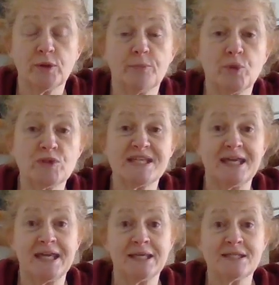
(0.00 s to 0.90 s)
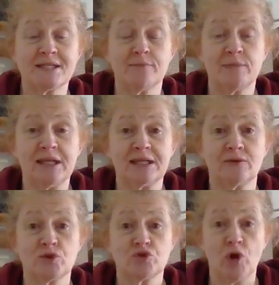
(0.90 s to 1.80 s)
can put in some
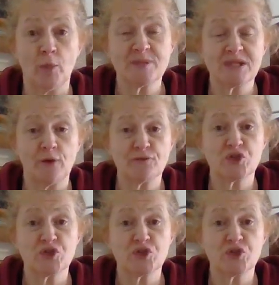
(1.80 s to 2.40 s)
little drops of